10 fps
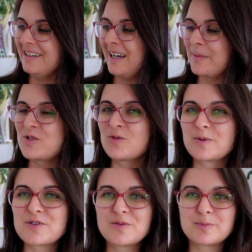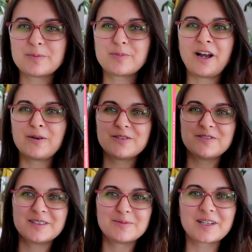I'm super, super proud of
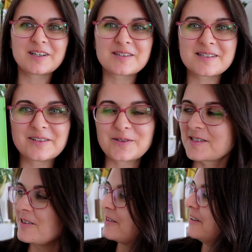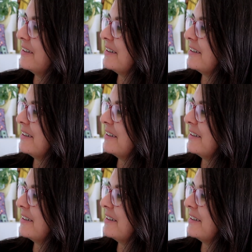it because it also